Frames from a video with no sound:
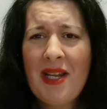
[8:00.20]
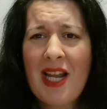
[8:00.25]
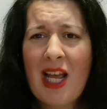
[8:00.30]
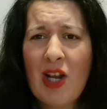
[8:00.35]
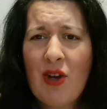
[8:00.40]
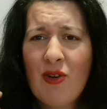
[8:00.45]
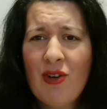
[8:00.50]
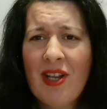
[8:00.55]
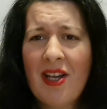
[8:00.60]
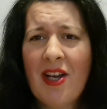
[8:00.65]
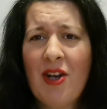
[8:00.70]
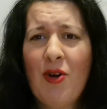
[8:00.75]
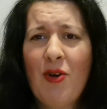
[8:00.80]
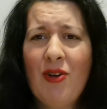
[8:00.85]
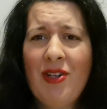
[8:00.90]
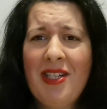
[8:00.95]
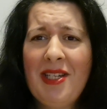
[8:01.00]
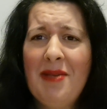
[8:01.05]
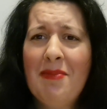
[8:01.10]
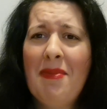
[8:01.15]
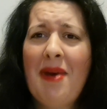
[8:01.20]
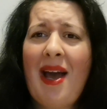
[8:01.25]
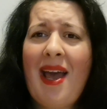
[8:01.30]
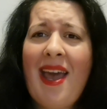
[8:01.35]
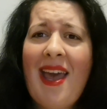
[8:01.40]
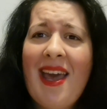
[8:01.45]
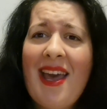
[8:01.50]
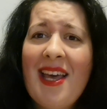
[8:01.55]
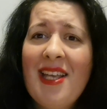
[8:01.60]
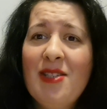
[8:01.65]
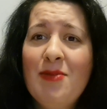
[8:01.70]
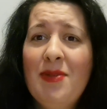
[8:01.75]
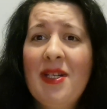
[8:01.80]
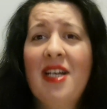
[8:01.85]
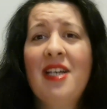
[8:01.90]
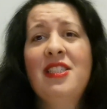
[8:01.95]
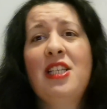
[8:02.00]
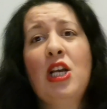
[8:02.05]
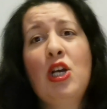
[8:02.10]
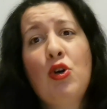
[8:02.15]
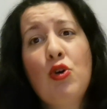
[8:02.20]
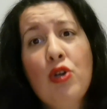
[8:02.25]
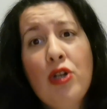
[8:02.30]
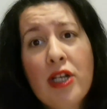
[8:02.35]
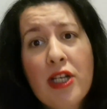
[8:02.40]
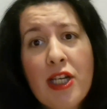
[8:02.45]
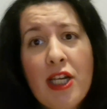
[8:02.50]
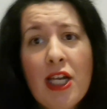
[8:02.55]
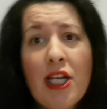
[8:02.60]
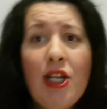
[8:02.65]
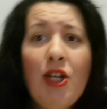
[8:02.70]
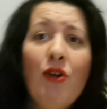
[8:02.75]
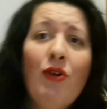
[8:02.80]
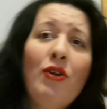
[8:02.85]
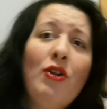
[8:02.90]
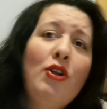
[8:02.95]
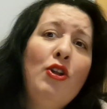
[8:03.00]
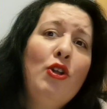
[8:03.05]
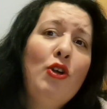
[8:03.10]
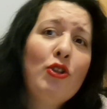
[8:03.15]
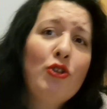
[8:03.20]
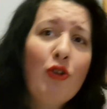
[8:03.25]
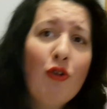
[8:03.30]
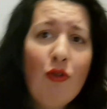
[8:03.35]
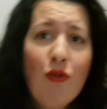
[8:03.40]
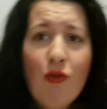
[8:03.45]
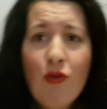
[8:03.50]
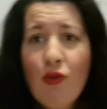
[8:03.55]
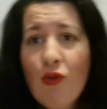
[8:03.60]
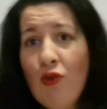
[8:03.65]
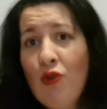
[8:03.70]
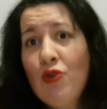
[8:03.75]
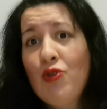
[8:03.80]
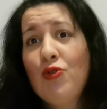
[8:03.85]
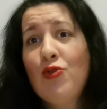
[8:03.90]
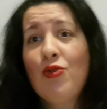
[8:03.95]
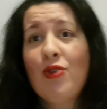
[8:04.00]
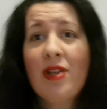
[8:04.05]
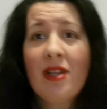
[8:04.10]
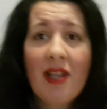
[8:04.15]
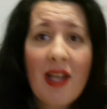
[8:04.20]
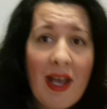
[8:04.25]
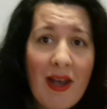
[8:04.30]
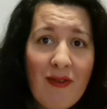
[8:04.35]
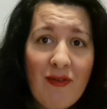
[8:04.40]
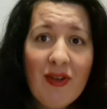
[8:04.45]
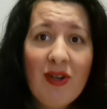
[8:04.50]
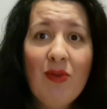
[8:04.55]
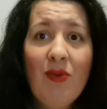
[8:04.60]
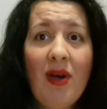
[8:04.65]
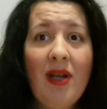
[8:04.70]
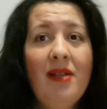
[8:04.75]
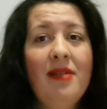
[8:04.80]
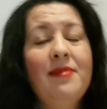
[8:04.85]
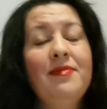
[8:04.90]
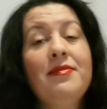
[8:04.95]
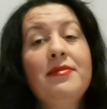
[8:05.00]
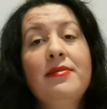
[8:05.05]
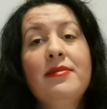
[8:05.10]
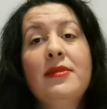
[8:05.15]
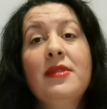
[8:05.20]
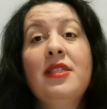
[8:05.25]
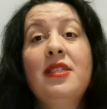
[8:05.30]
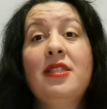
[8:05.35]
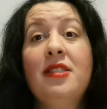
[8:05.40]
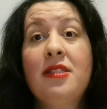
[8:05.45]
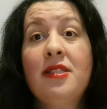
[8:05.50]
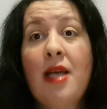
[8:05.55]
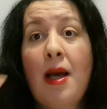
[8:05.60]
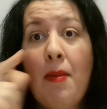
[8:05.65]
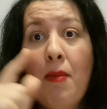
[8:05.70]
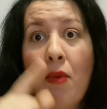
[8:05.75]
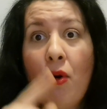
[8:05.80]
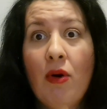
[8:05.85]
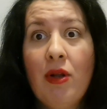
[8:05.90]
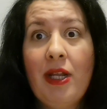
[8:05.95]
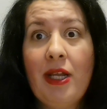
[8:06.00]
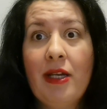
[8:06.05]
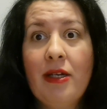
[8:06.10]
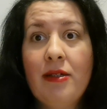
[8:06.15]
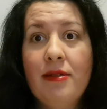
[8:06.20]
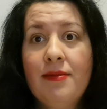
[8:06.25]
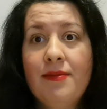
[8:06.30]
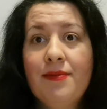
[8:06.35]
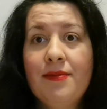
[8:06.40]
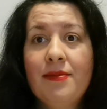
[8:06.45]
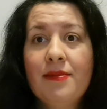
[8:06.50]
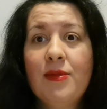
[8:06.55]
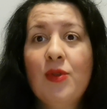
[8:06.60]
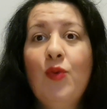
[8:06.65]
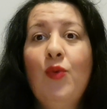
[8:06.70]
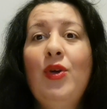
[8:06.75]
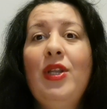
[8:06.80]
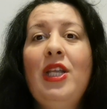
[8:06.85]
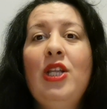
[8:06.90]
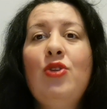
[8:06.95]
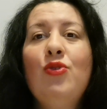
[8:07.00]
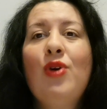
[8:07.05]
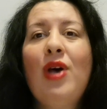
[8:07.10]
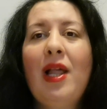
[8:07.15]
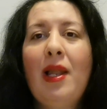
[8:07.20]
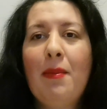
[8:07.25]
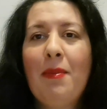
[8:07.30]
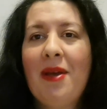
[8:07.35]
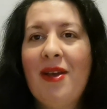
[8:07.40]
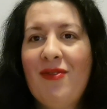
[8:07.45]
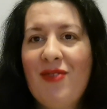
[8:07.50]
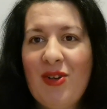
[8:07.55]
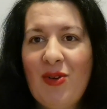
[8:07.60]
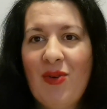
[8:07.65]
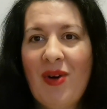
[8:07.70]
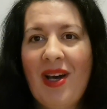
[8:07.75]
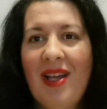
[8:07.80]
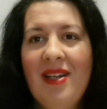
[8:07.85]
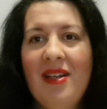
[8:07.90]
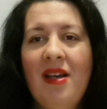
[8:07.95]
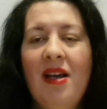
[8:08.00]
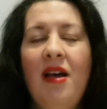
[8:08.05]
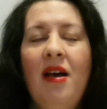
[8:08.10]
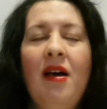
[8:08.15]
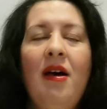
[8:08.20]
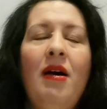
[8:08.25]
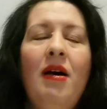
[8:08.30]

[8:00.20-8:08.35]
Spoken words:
pain I got in my hands because I'm gonna carry on a lot of food with everyone. Start mourning. We need to help everyone.